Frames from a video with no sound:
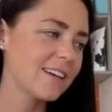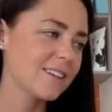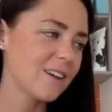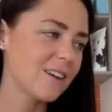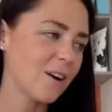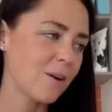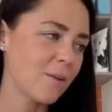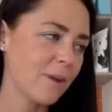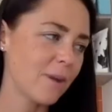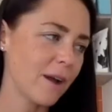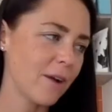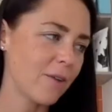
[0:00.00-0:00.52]
are
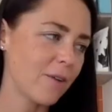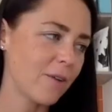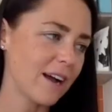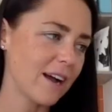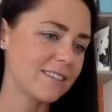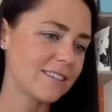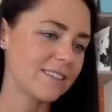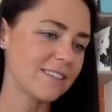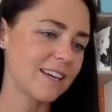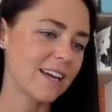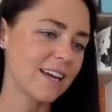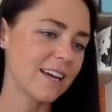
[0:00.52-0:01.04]
my rest
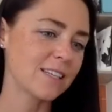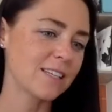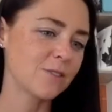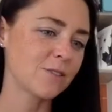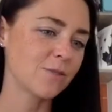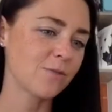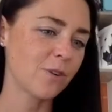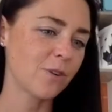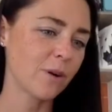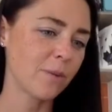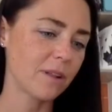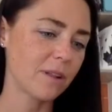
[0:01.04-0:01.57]
days
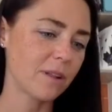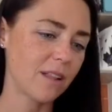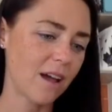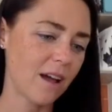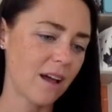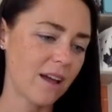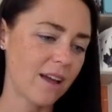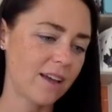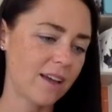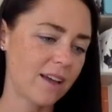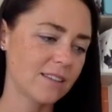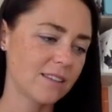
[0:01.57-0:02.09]
from
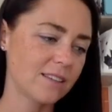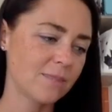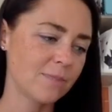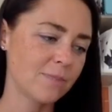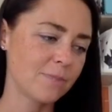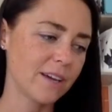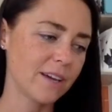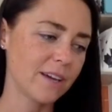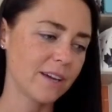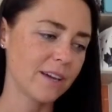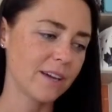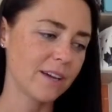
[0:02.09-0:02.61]
clients
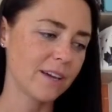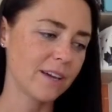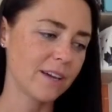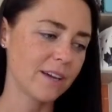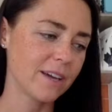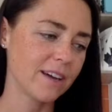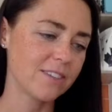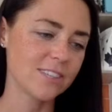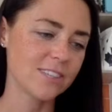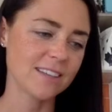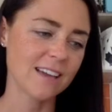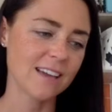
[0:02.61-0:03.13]

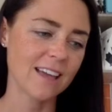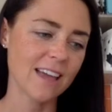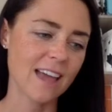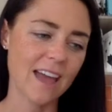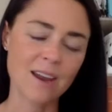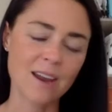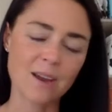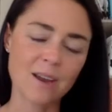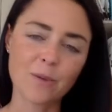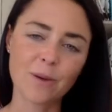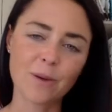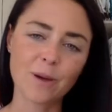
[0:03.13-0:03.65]
because just like
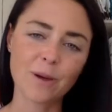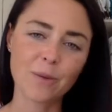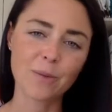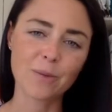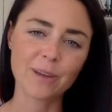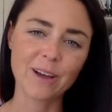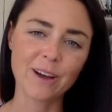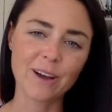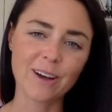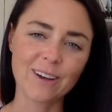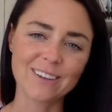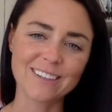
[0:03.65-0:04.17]
anyone,
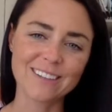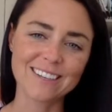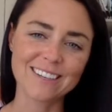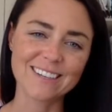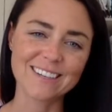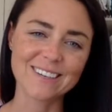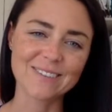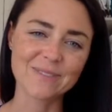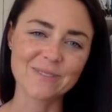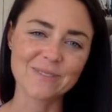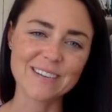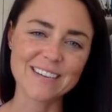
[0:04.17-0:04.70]
we all
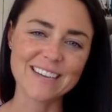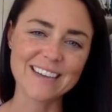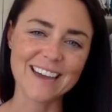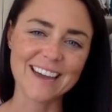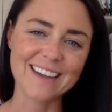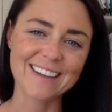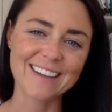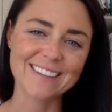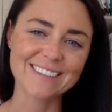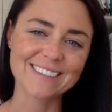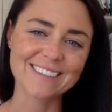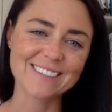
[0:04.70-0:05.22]
need
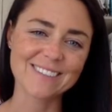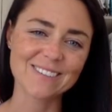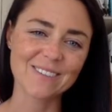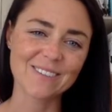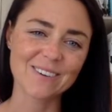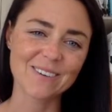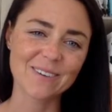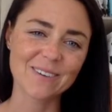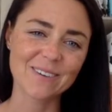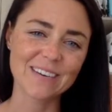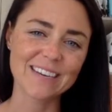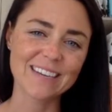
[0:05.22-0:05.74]
weekends or
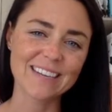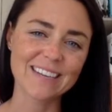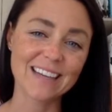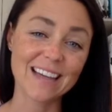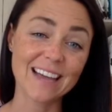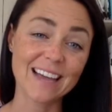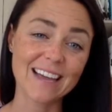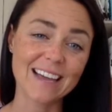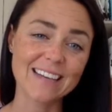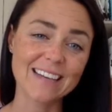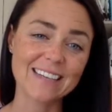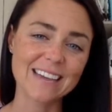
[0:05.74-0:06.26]
we need like
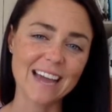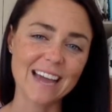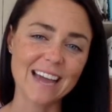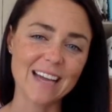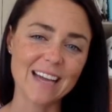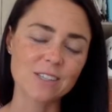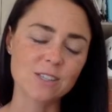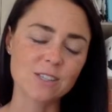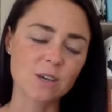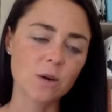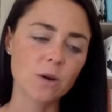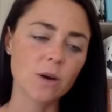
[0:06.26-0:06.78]
a day.
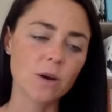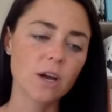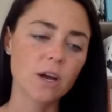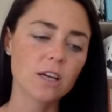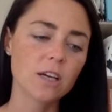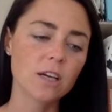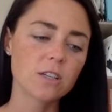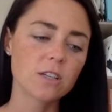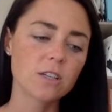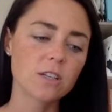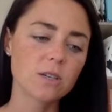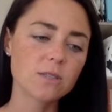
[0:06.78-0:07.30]
So
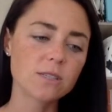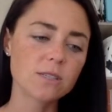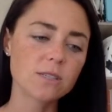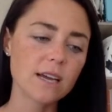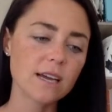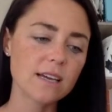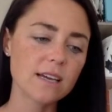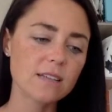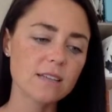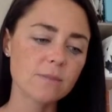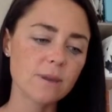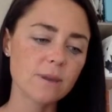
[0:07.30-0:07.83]
Tuesday
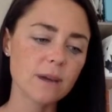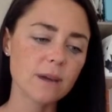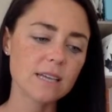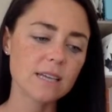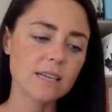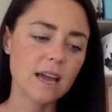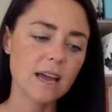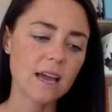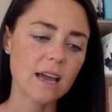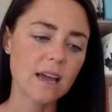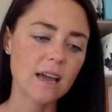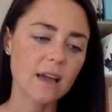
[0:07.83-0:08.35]
is my
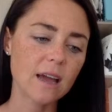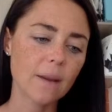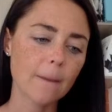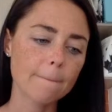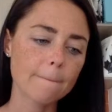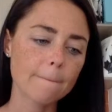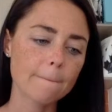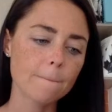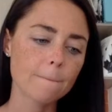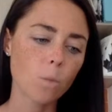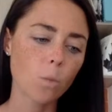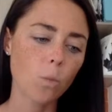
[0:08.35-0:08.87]
day
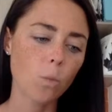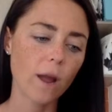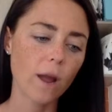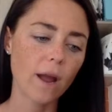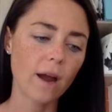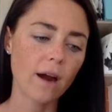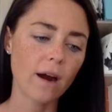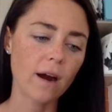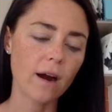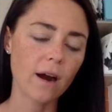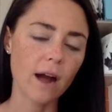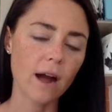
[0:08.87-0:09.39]

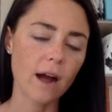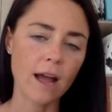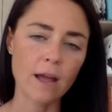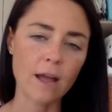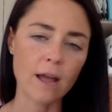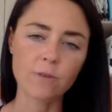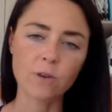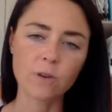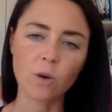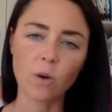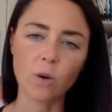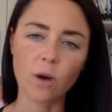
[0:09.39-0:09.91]
where I have
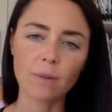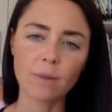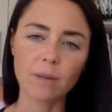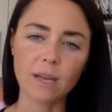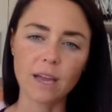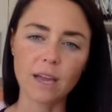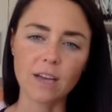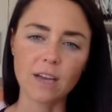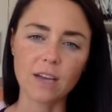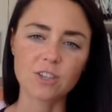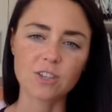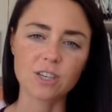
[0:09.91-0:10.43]
no
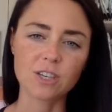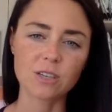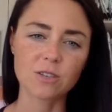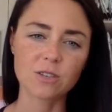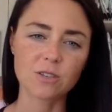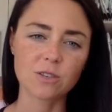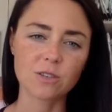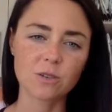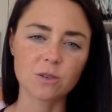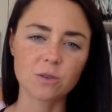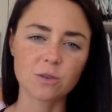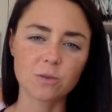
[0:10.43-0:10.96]
obligation
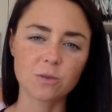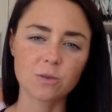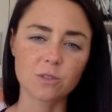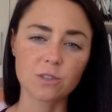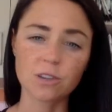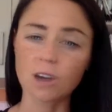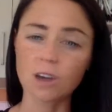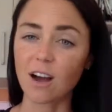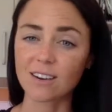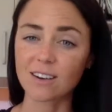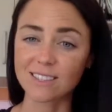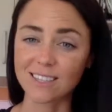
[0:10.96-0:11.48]
to
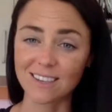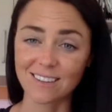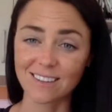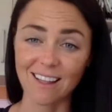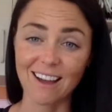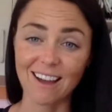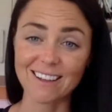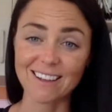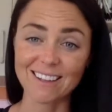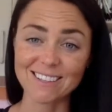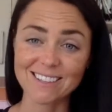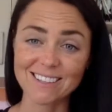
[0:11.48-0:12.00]
talk to
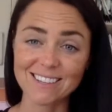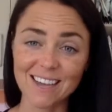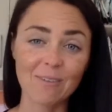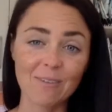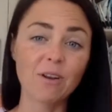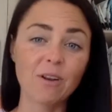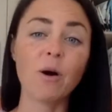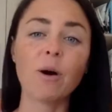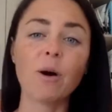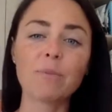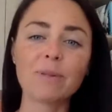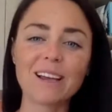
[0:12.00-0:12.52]
clients. I have no
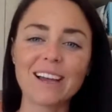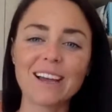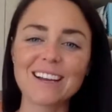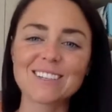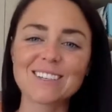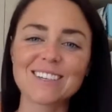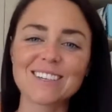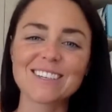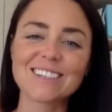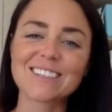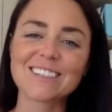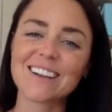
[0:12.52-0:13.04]
obligation
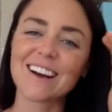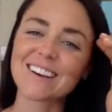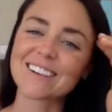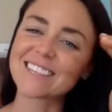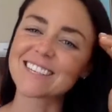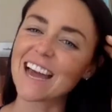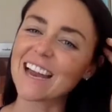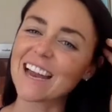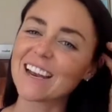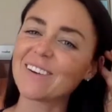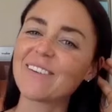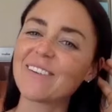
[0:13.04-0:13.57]
to talk to
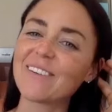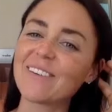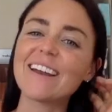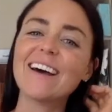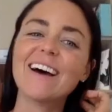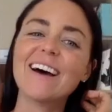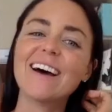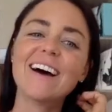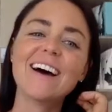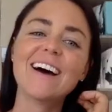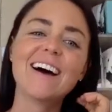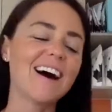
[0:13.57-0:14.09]
anyone.
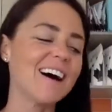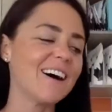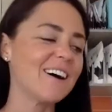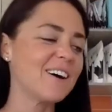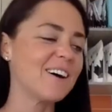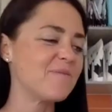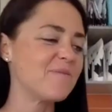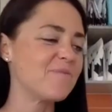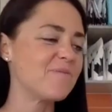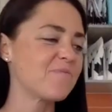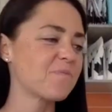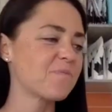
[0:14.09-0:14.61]

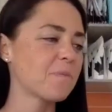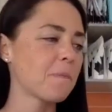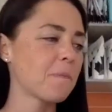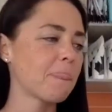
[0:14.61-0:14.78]
Um,